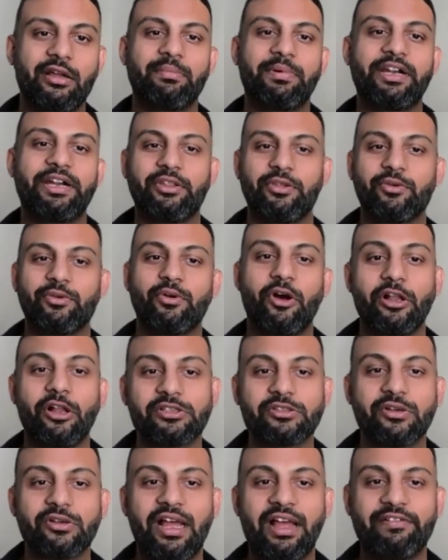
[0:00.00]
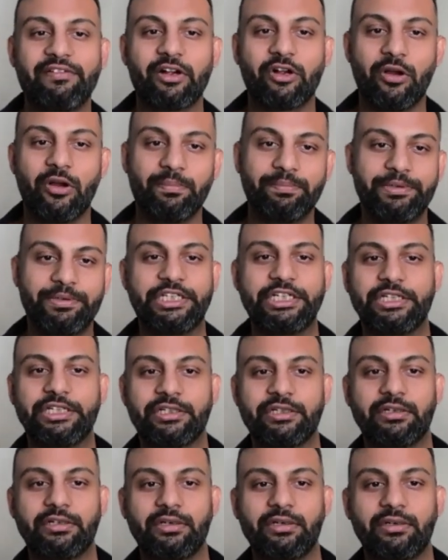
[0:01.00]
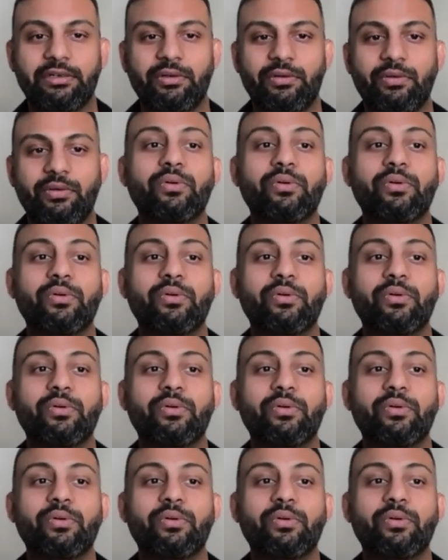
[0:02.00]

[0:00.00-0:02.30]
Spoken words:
But you also have a competitor